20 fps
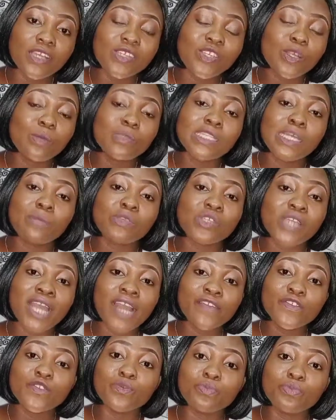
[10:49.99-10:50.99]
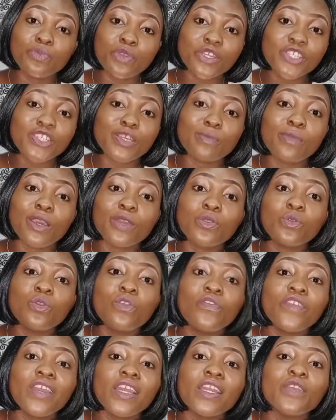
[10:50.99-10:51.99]
Sometimes you have to brush your mouth
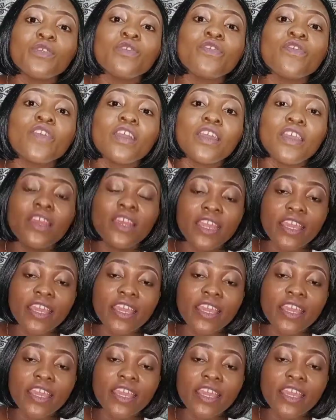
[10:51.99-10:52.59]
over and over